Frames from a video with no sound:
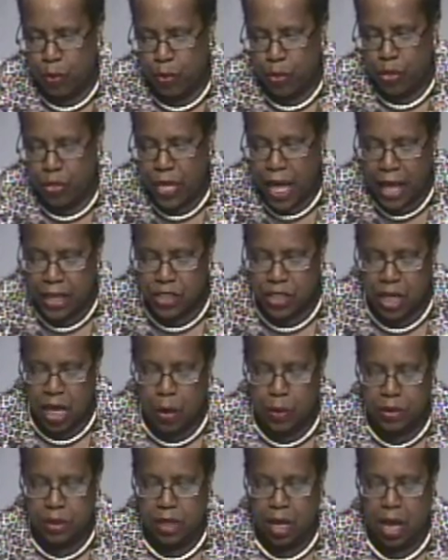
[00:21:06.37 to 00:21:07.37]
that's
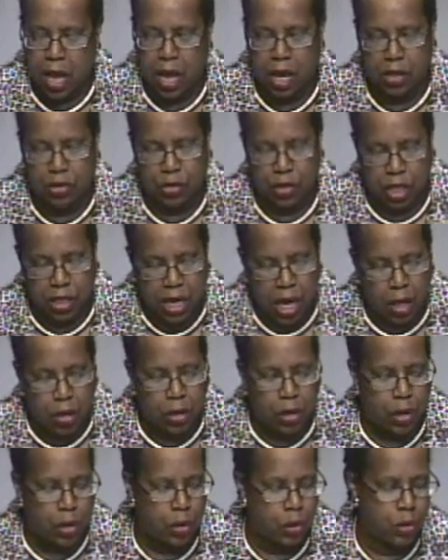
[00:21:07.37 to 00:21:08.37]
our task and our
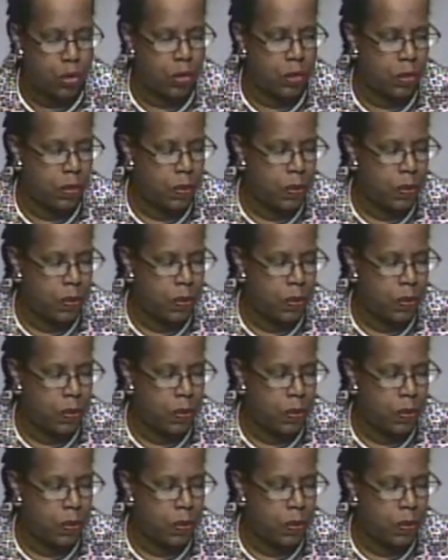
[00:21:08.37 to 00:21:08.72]
goal.